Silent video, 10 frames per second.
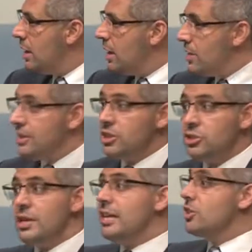This is
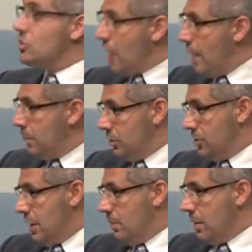real
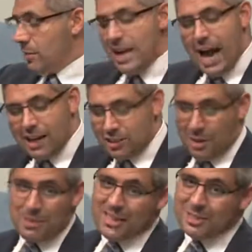discipleship, and we had
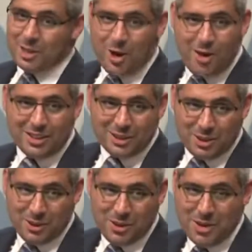some of this in college
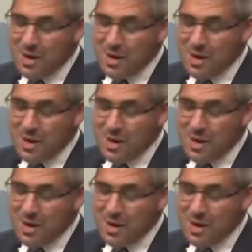too,